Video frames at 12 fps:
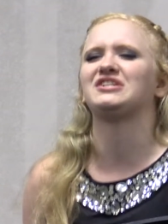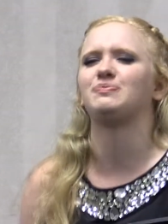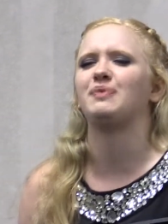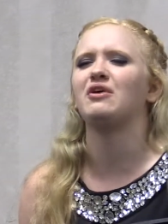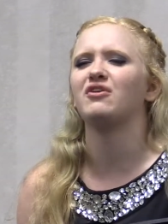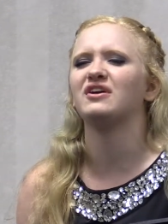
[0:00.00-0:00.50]

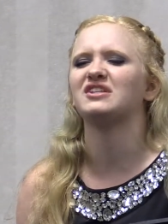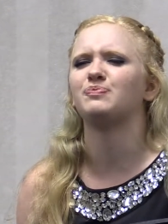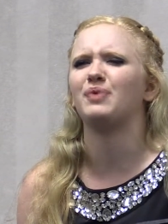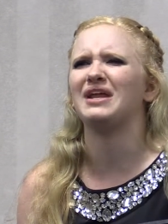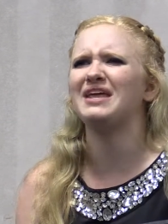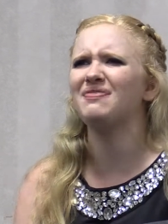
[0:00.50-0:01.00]
experience.
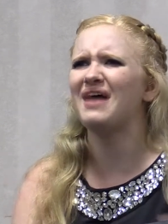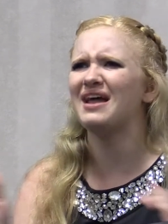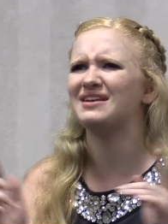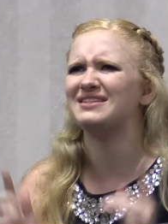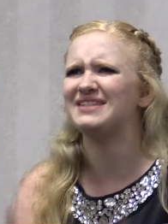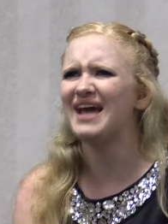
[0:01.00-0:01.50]
But in
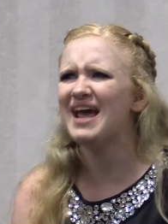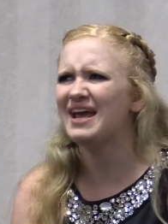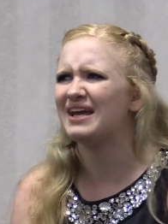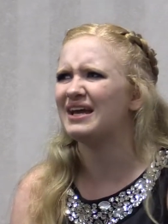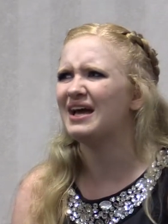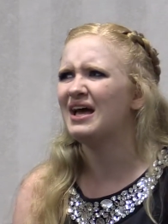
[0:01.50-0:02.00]
that
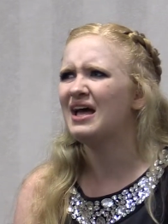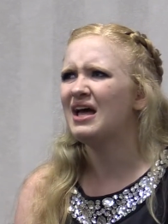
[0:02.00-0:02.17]
day,